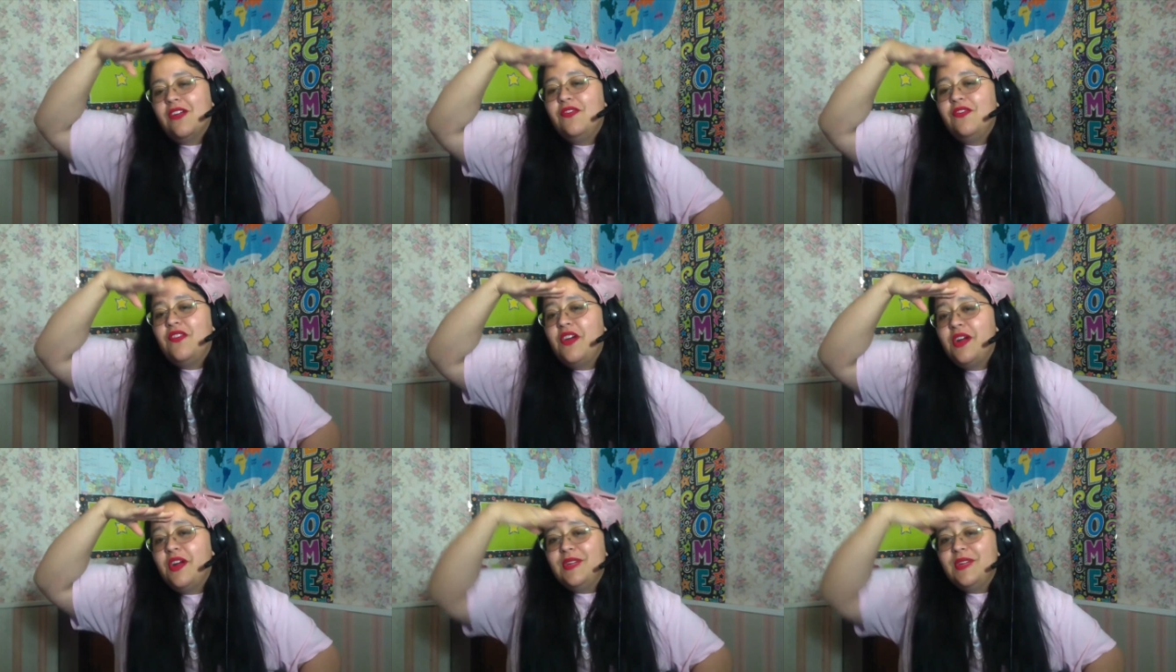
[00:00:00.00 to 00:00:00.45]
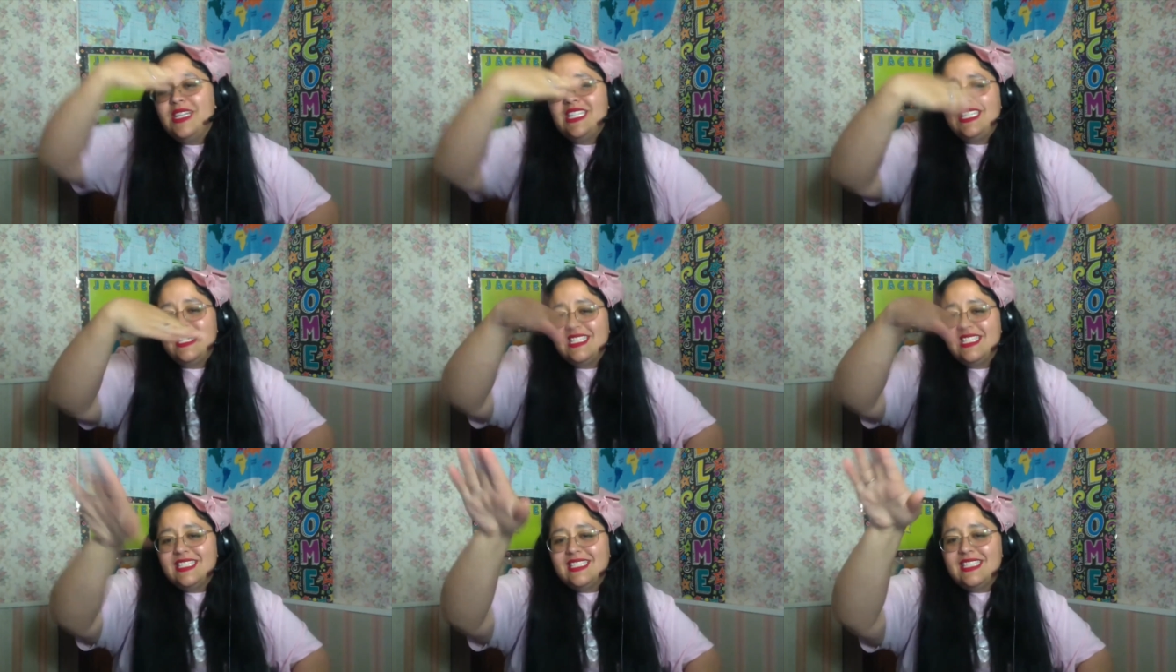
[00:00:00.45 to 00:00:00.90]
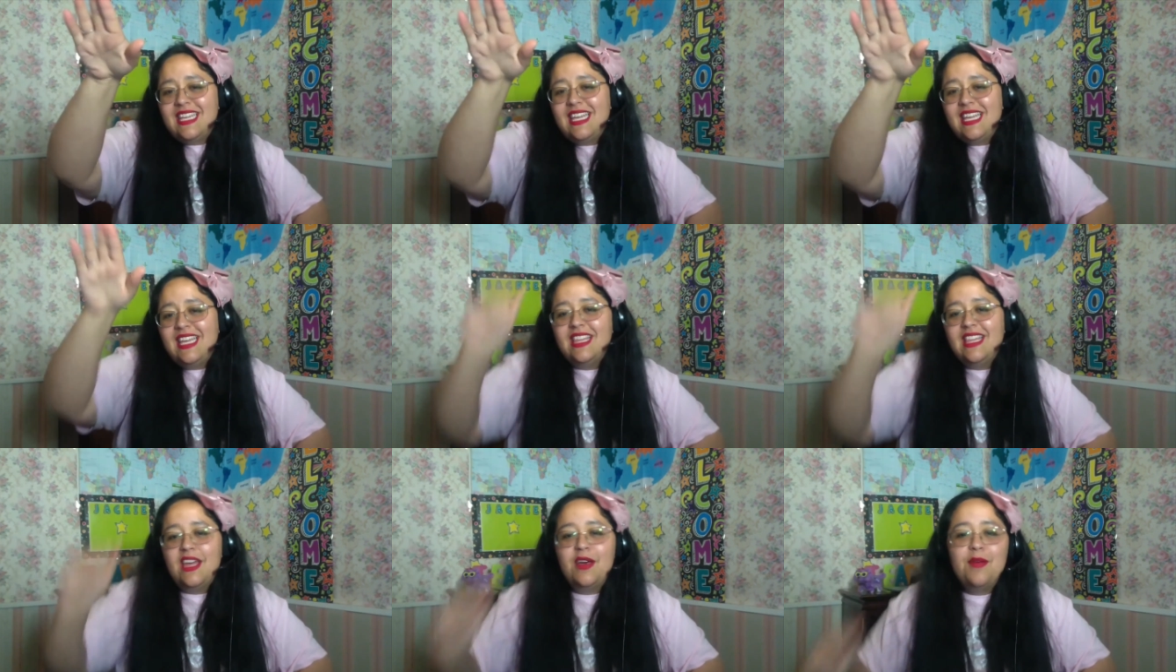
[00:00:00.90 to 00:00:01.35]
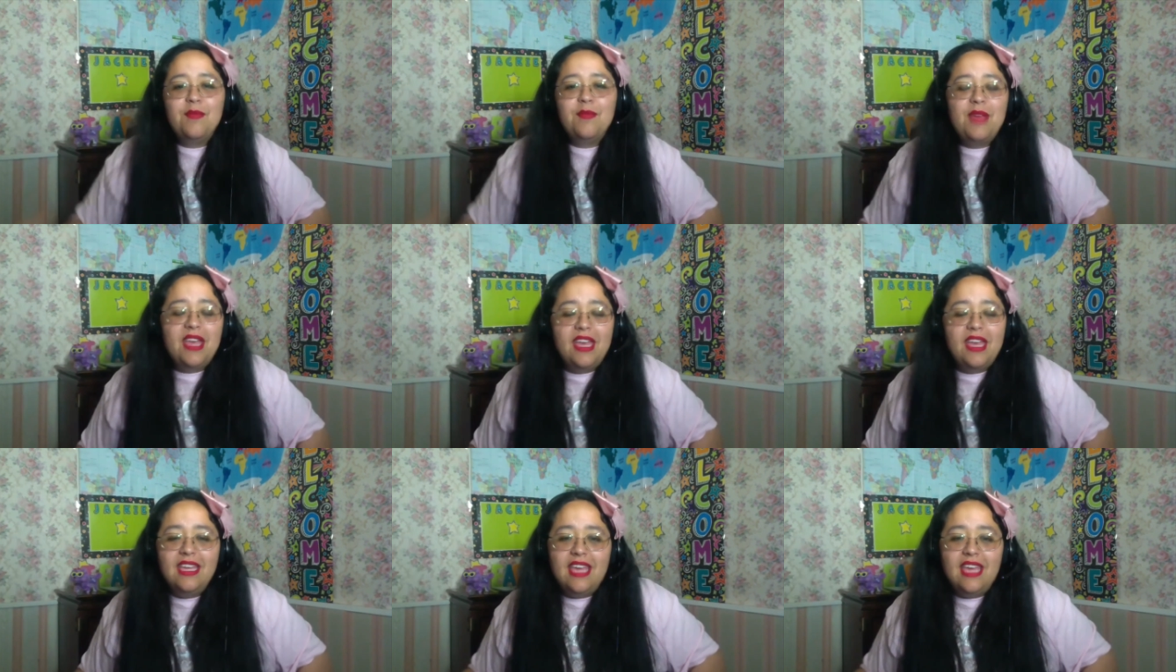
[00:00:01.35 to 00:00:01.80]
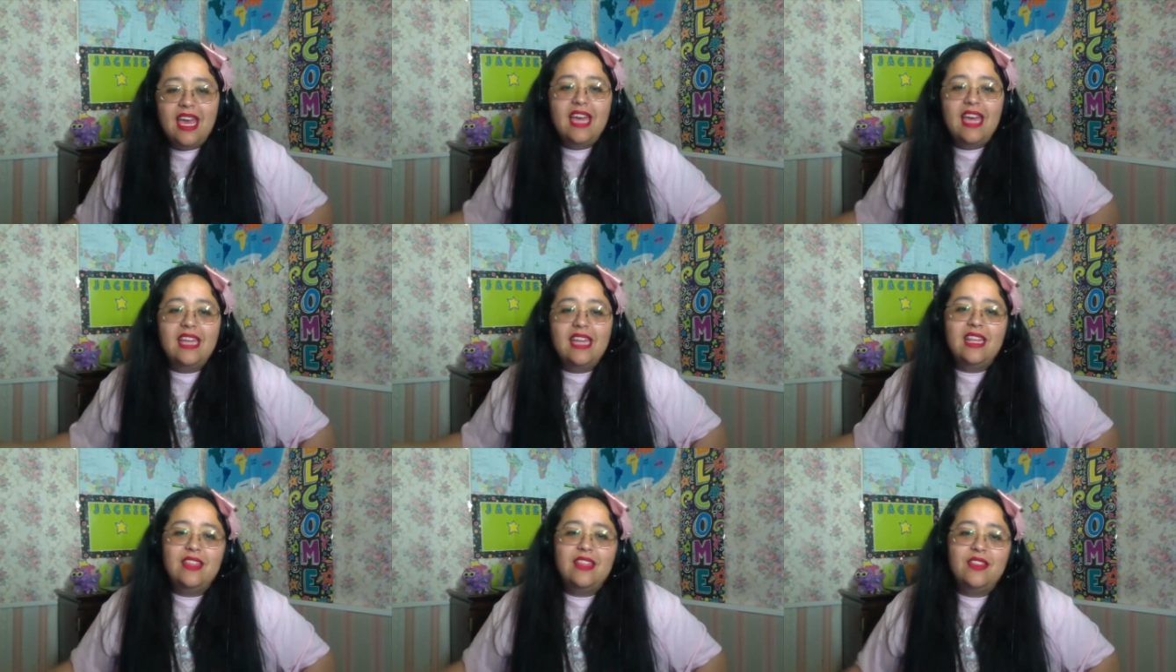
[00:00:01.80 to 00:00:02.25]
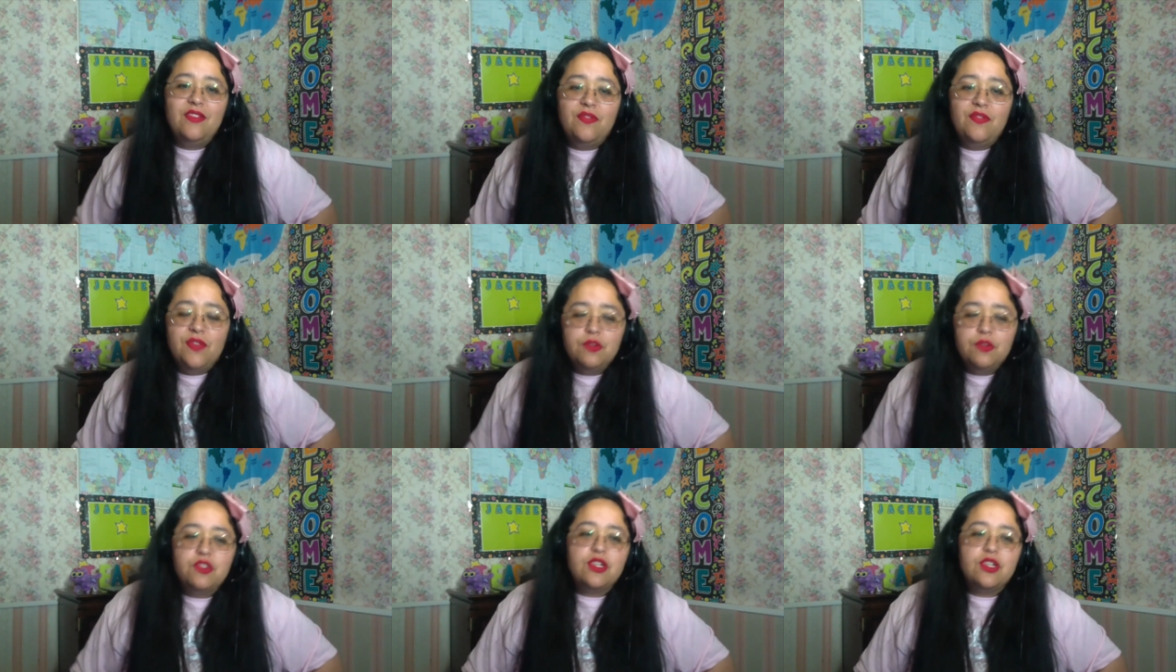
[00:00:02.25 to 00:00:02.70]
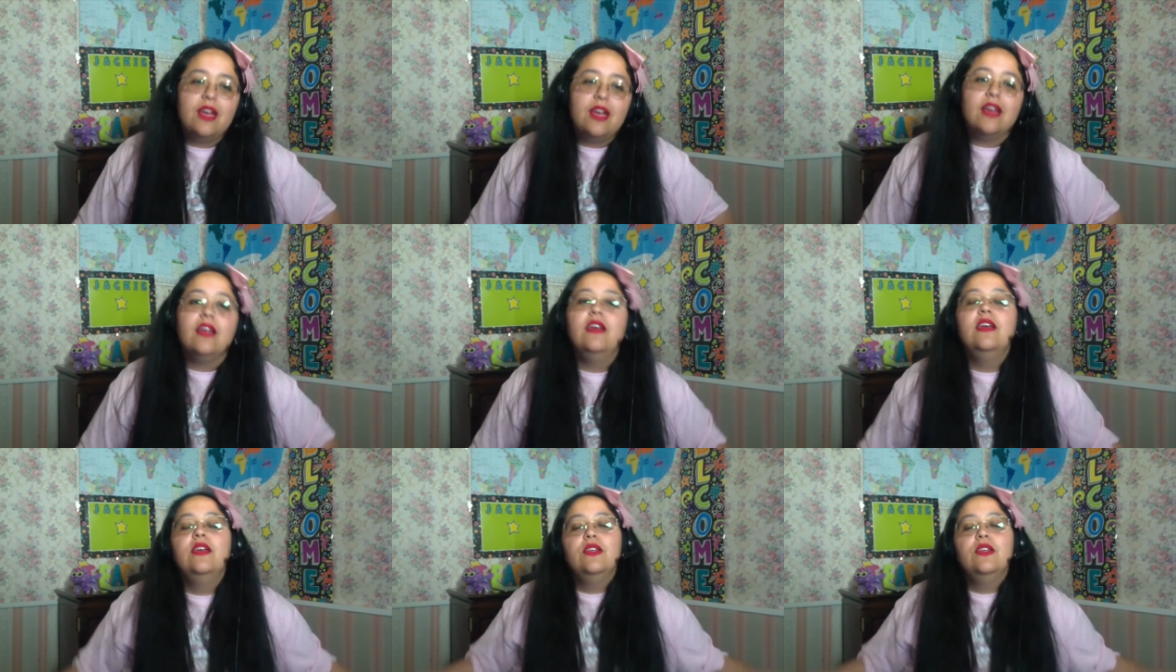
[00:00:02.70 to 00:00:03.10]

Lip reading: forward to seeing them again in the future.